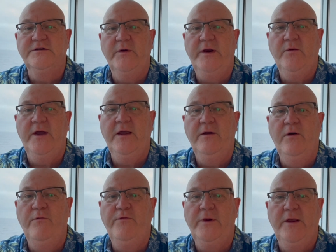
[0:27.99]
So anyway,
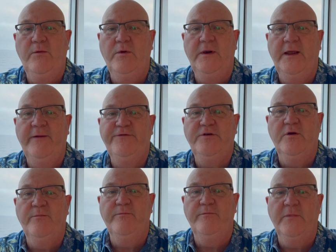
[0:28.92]
hopefully we'll have
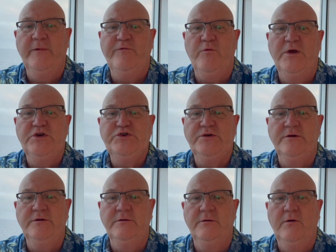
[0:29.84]
some information.
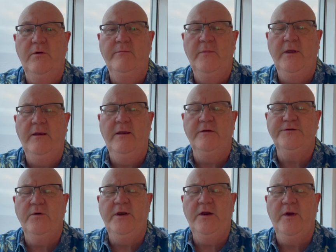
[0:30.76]

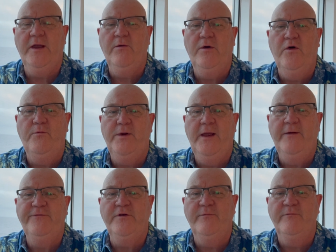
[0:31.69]
So anyway, I we'll hope we'll
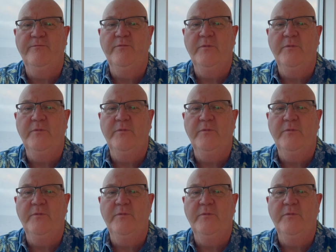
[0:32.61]
have some